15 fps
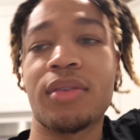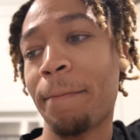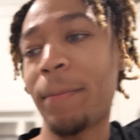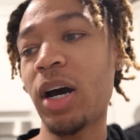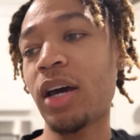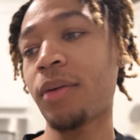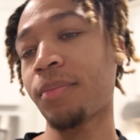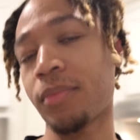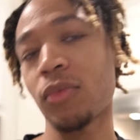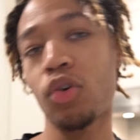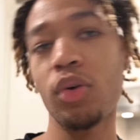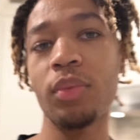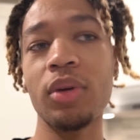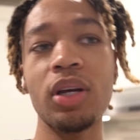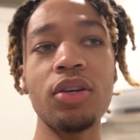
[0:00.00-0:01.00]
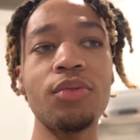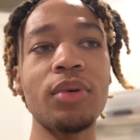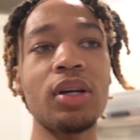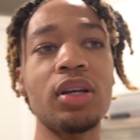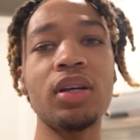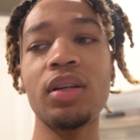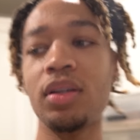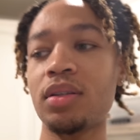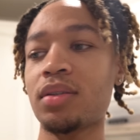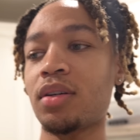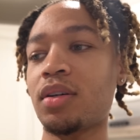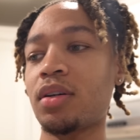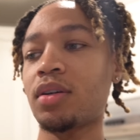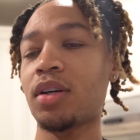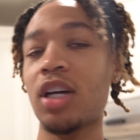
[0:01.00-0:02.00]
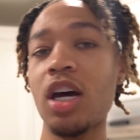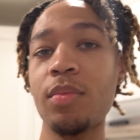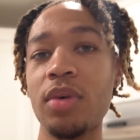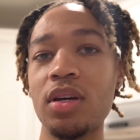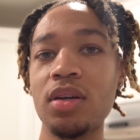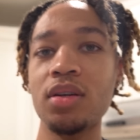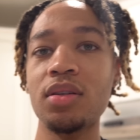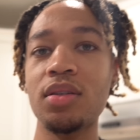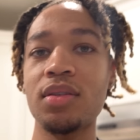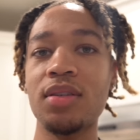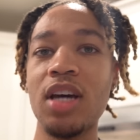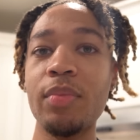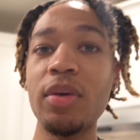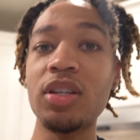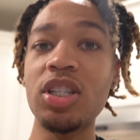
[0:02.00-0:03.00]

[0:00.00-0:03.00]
But Quirinea, you ready to eat this uh gummy, this gummy